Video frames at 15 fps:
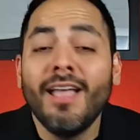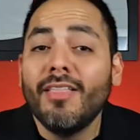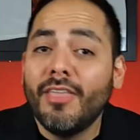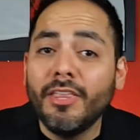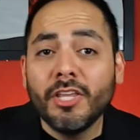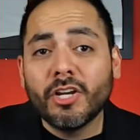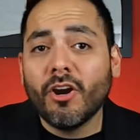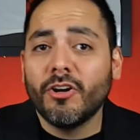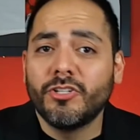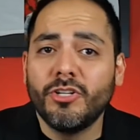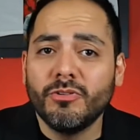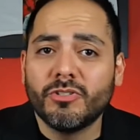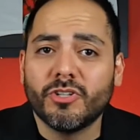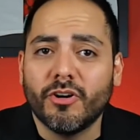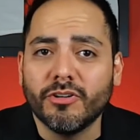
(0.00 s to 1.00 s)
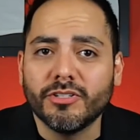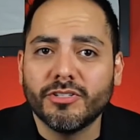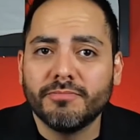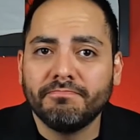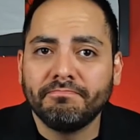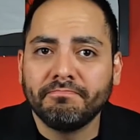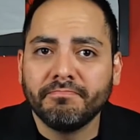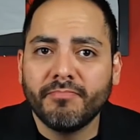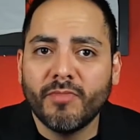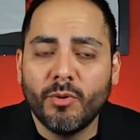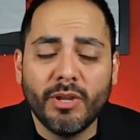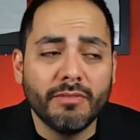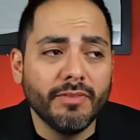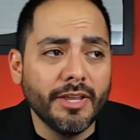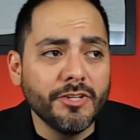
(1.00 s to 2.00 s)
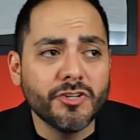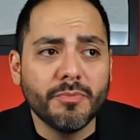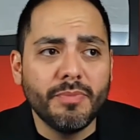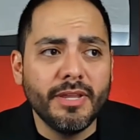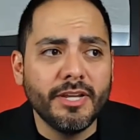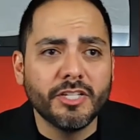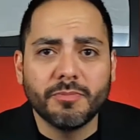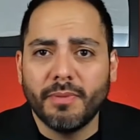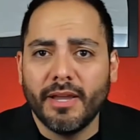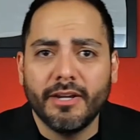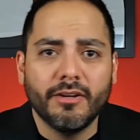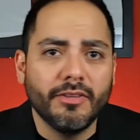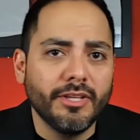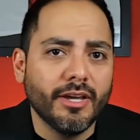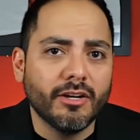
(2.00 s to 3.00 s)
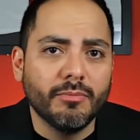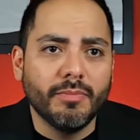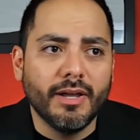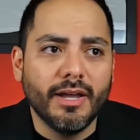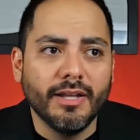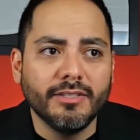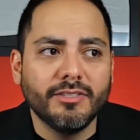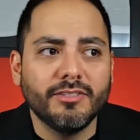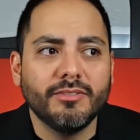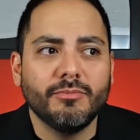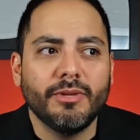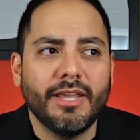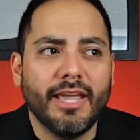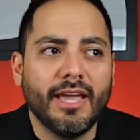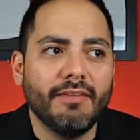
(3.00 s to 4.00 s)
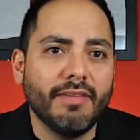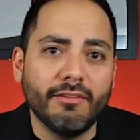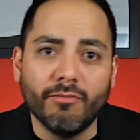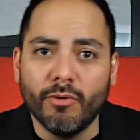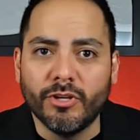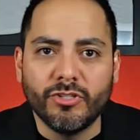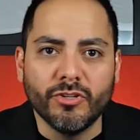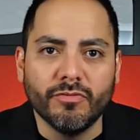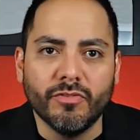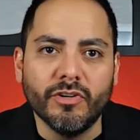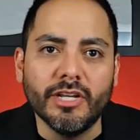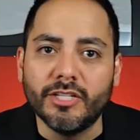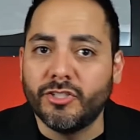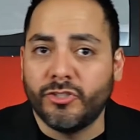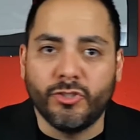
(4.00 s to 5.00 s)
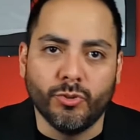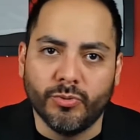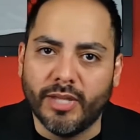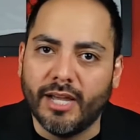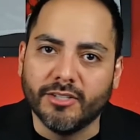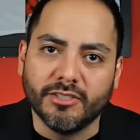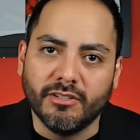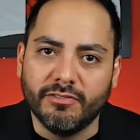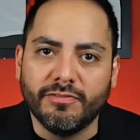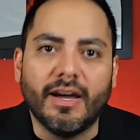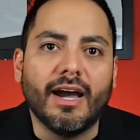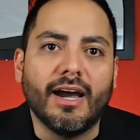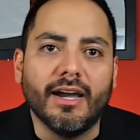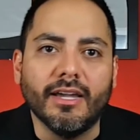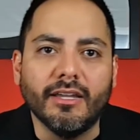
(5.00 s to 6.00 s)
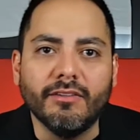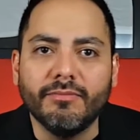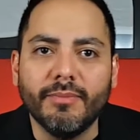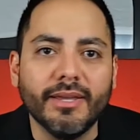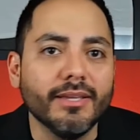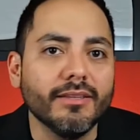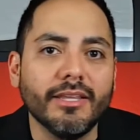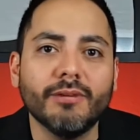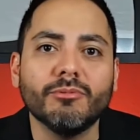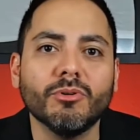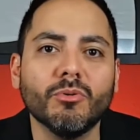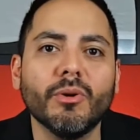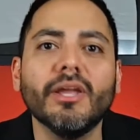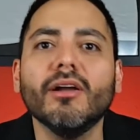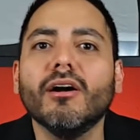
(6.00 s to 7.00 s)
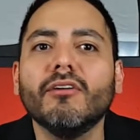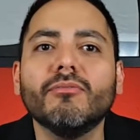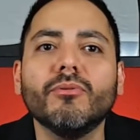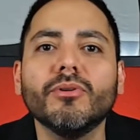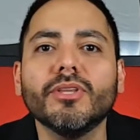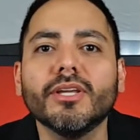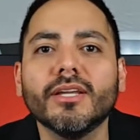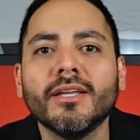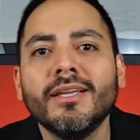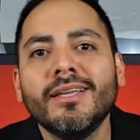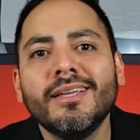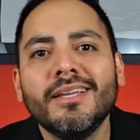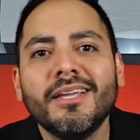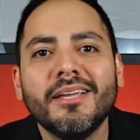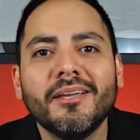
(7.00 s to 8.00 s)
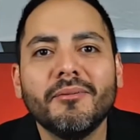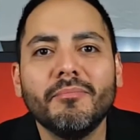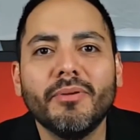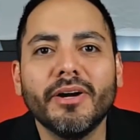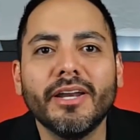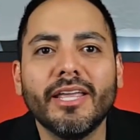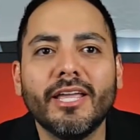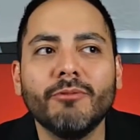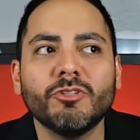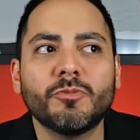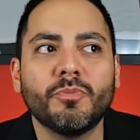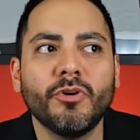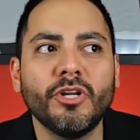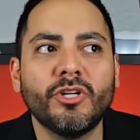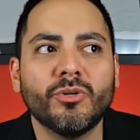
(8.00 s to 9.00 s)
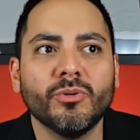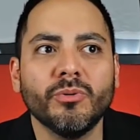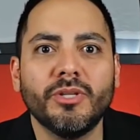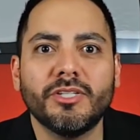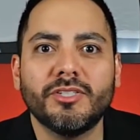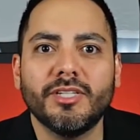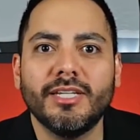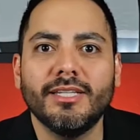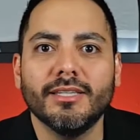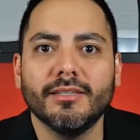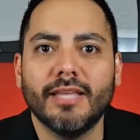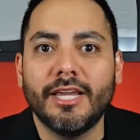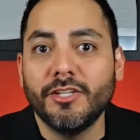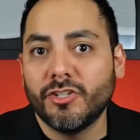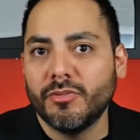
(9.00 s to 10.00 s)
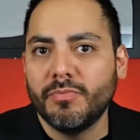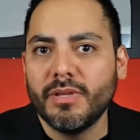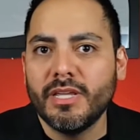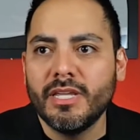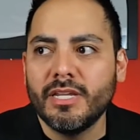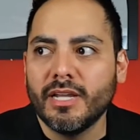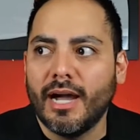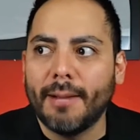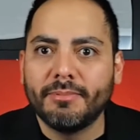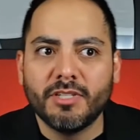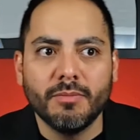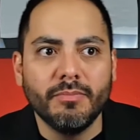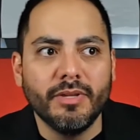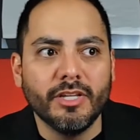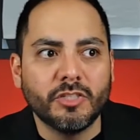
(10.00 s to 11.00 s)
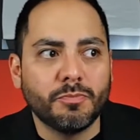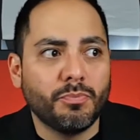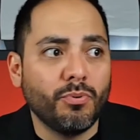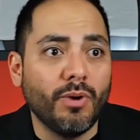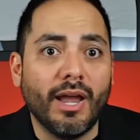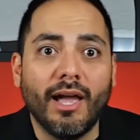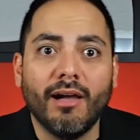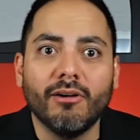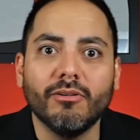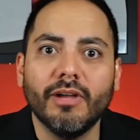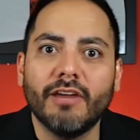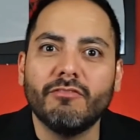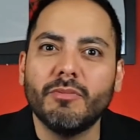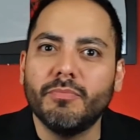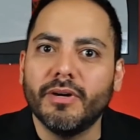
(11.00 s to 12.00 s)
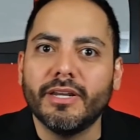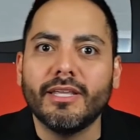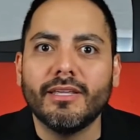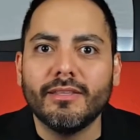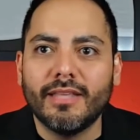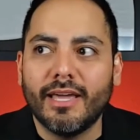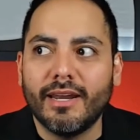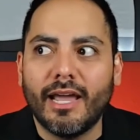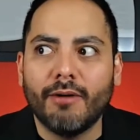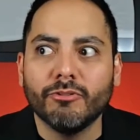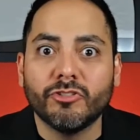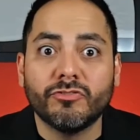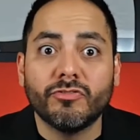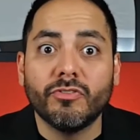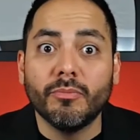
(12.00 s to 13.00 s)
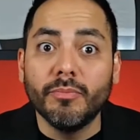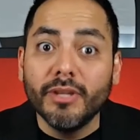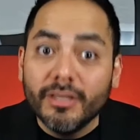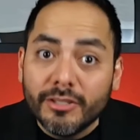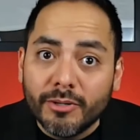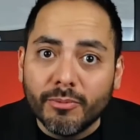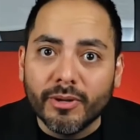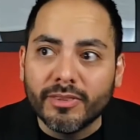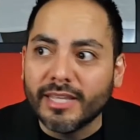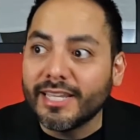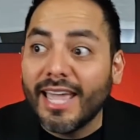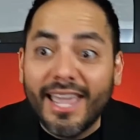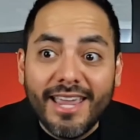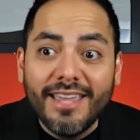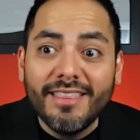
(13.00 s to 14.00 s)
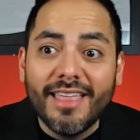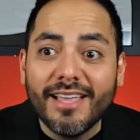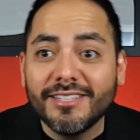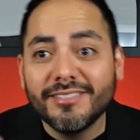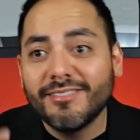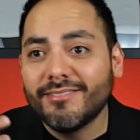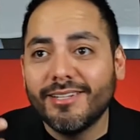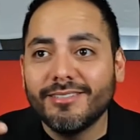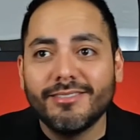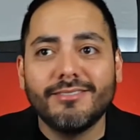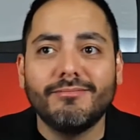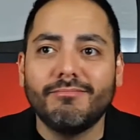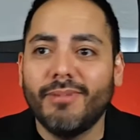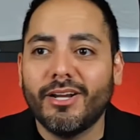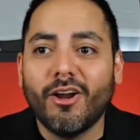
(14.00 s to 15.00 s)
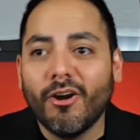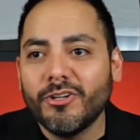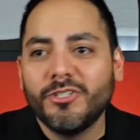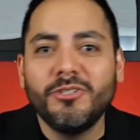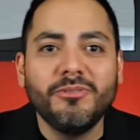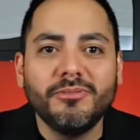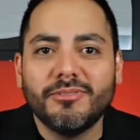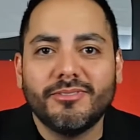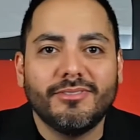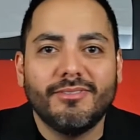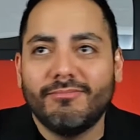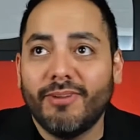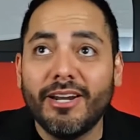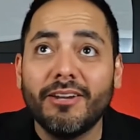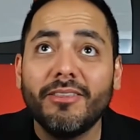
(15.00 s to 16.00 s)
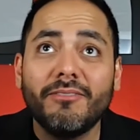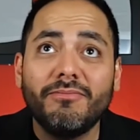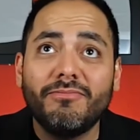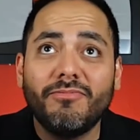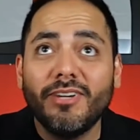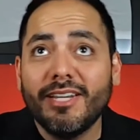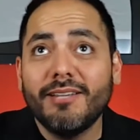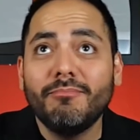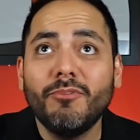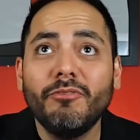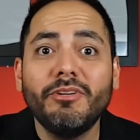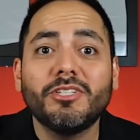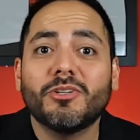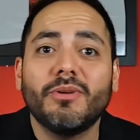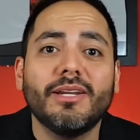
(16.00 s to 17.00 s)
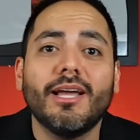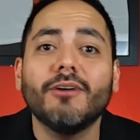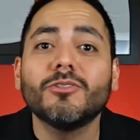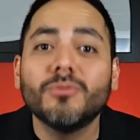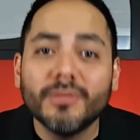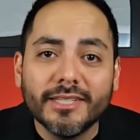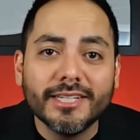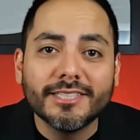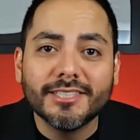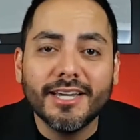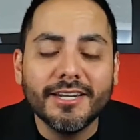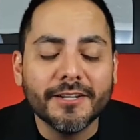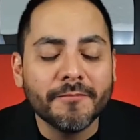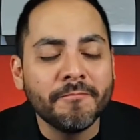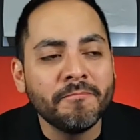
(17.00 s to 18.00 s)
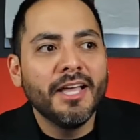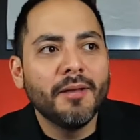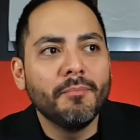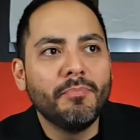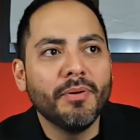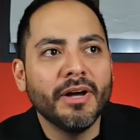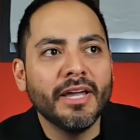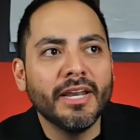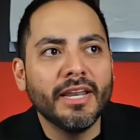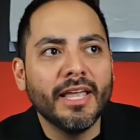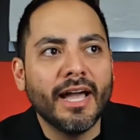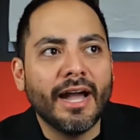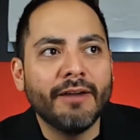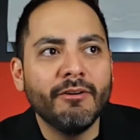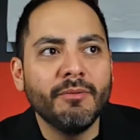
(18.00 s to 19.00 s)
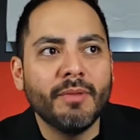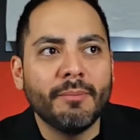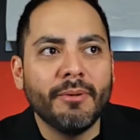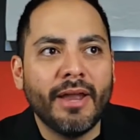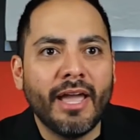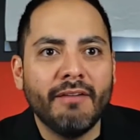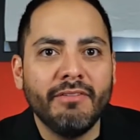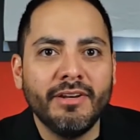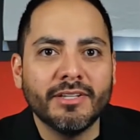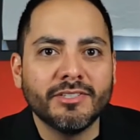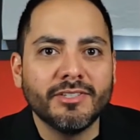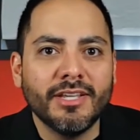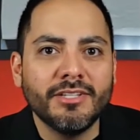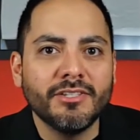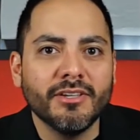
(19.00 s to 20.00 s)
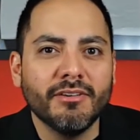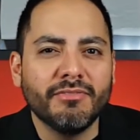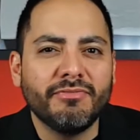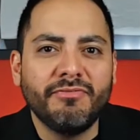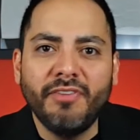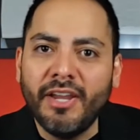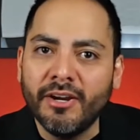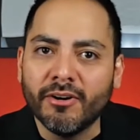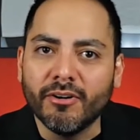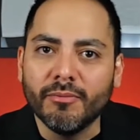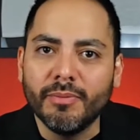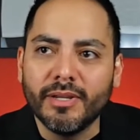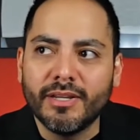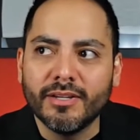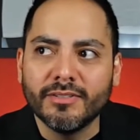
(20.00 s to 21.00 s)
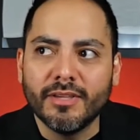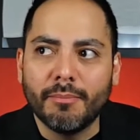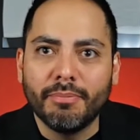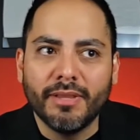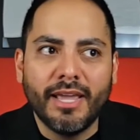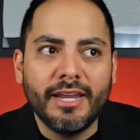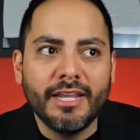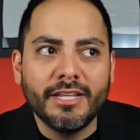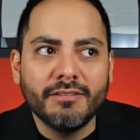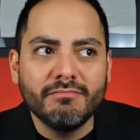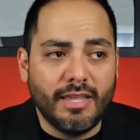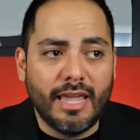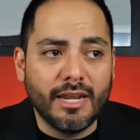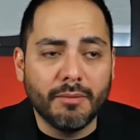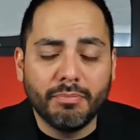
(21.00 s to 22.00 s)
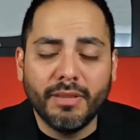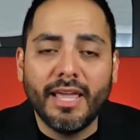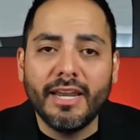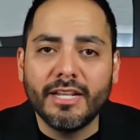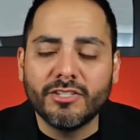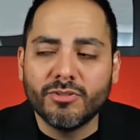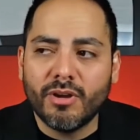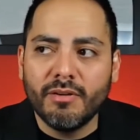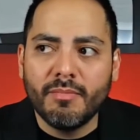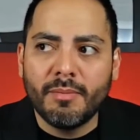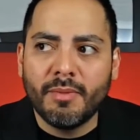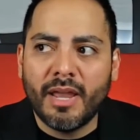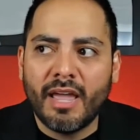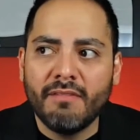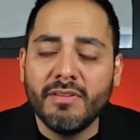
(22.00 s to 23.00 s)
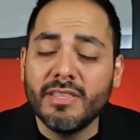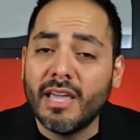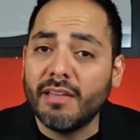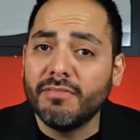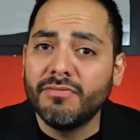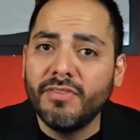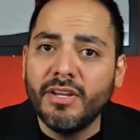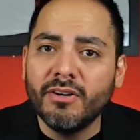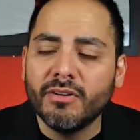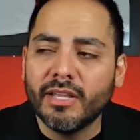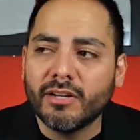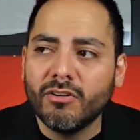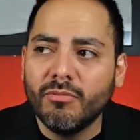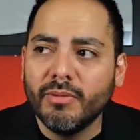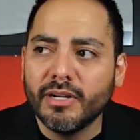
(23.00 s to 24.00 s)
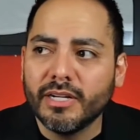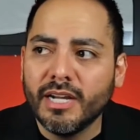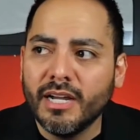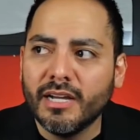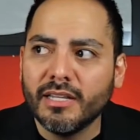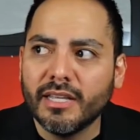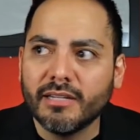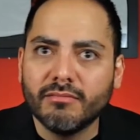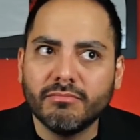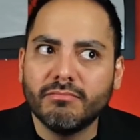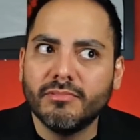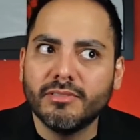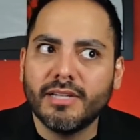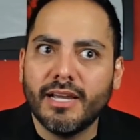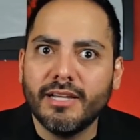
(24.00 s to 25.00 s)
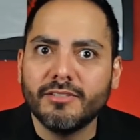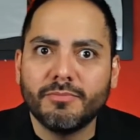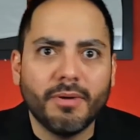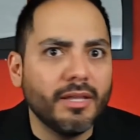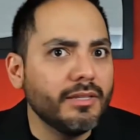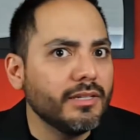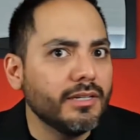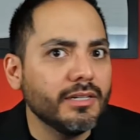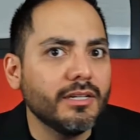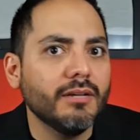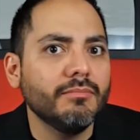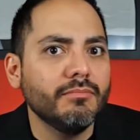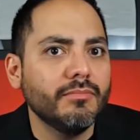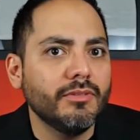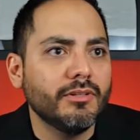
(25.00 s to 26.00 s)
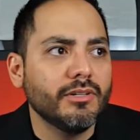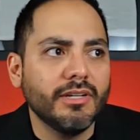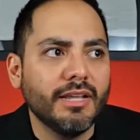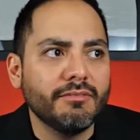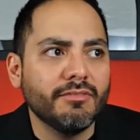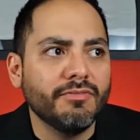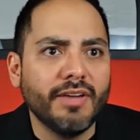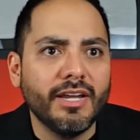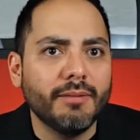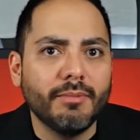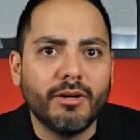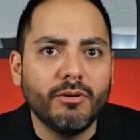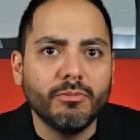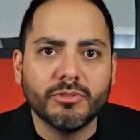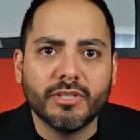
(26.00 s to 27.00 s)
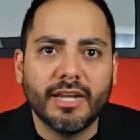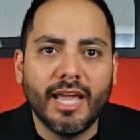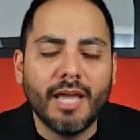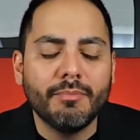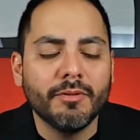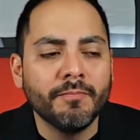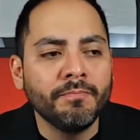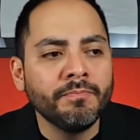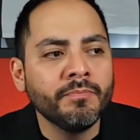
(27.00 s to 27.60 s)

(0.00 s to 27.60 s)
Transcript: Then the cartoon starts. We have Laserbeak spying on the Autobots. We have that voiceover, it's 2005. Man, they were way off, weren't they? but it was pretty cool to see Laserbeak, Optimus, Prowl, everybody that I was familiar with. Like, hey, that's that's my cartoons right on the freaking movie screen. I was really excited. But I remember having a sense of fear because a planet ate a planet. So I remember having that fear, like, oh my god, like this guy's probably gonna come. They're gonna have to fight him. I don't know what's gonna happen.